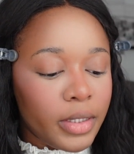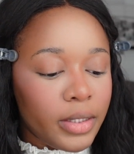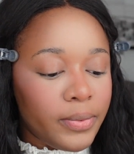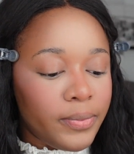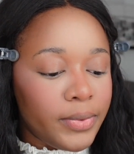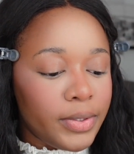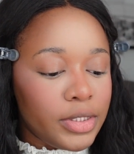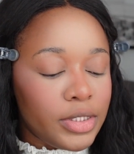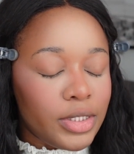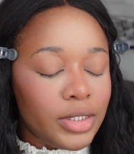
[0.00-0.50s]

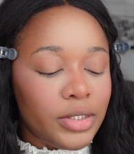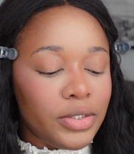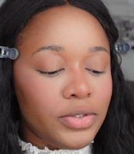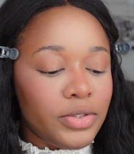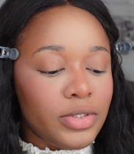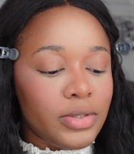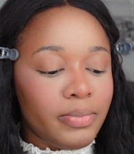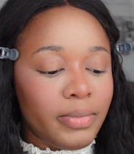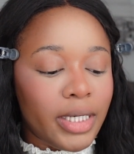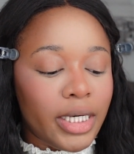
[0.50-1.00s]
going to
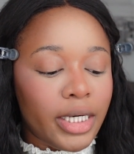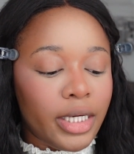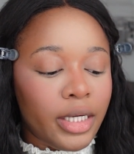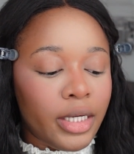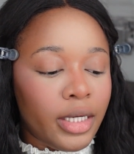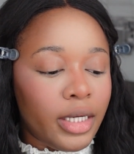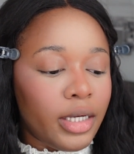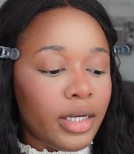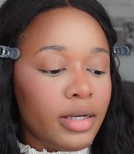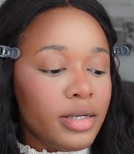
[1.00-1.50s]
use
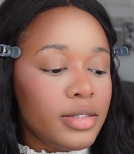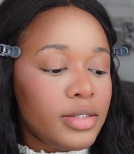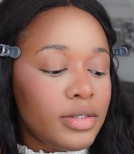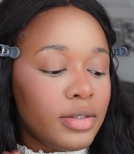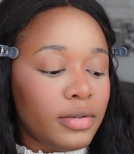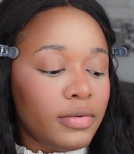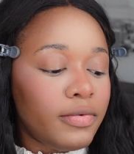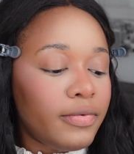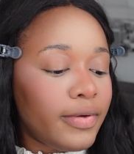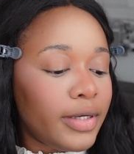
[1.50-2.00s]
my
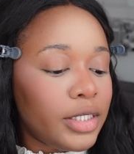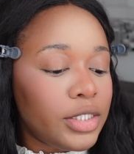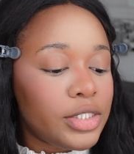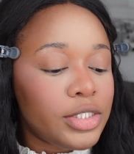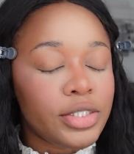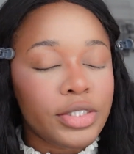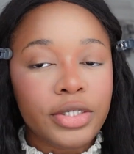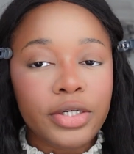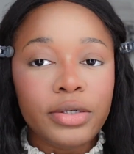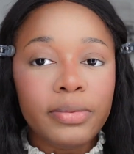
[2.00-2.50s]
Too Faced
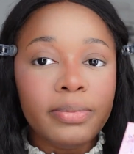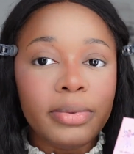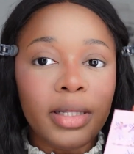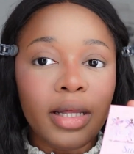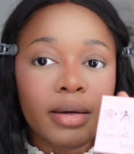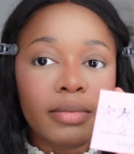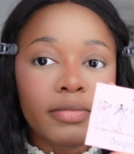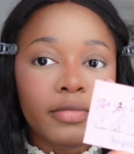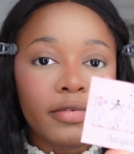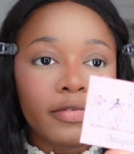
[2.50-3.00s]
Sugar
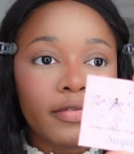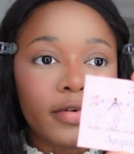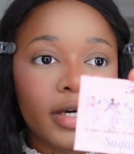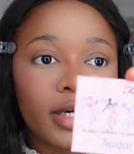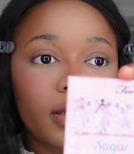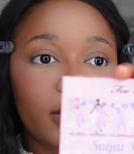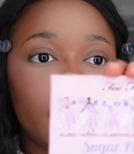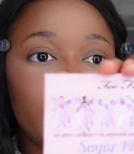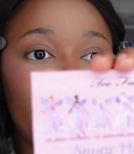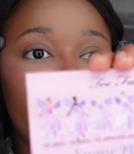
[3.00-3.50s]
Plum
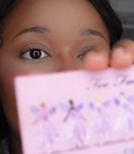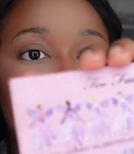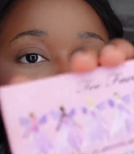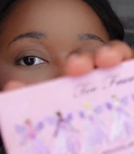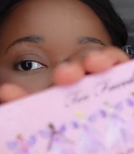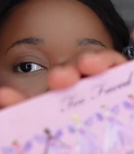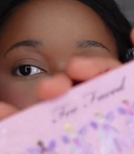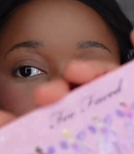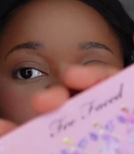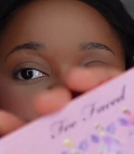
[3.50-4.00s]
Fun
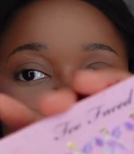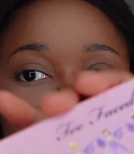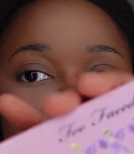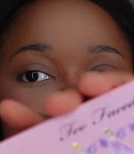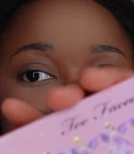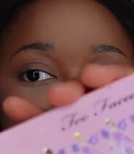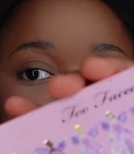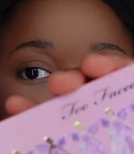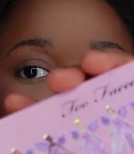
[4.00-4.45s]
palette.